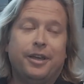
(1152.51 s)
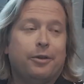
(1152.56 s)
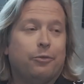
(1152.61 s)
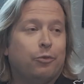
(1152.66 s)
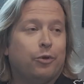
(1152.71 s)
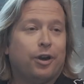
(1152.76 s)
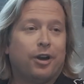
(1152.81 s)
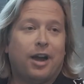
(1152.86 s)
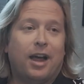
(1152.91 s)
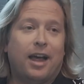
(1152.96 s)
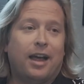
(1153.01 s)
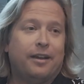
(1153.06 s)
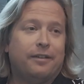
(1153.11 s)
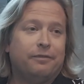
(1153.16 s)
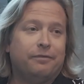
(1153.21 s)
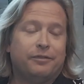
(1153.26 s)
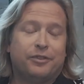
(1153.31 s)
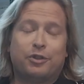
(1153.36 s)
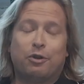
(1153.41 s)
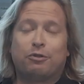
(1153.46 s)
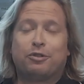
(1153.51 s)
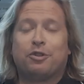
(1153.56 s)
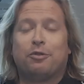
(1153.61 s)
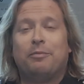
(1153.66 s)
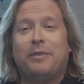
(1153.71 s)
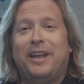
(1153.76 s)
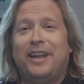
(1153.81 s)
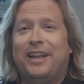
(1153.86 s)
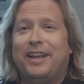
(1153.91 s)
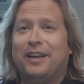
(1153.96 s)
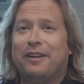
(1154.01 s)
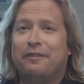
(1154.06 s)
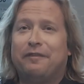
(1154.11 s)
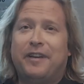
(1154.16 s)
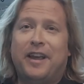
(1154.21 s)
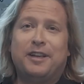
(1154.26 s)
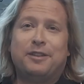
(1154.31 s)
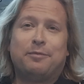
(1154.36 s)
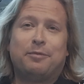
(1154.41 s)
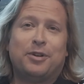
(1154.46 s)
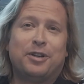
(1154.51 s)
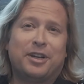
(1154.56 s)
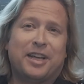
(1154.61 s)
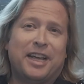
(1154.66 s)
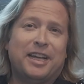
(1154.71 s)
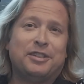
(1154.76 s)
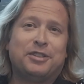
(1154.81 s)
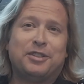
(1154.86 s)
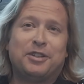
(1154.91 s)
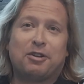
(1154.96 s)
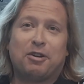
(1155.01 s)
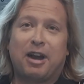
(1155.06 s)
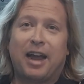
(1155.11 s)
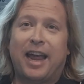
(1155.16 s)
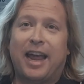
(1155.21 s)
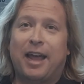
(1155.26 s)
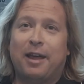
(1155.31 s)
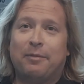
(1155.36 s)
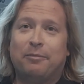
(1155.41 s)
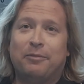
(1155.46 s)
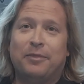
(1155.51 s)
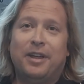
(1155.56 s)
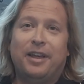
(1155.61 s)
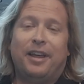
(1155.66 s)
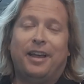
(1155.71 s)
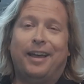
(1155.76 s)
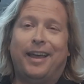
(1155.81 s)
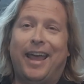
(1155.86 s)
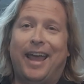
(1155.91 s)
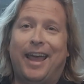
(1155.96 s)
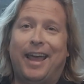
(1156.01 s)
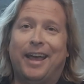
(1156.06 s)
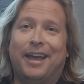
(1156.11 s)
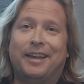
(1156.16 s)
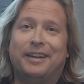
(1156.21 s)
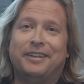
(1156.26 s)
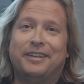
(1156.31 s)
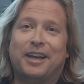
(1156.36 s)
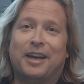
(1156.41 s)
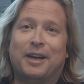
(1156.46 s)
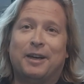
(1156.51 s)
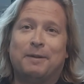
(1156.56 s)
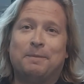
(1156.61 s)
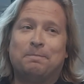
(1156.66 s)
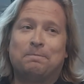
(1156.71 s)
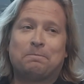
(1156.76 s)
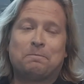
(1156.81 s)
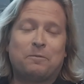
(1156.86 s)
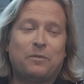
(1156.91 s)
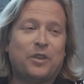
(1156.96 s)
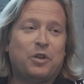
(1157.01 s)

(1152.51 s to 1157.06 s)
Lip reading: We're on social media, Facebook, Instagram, and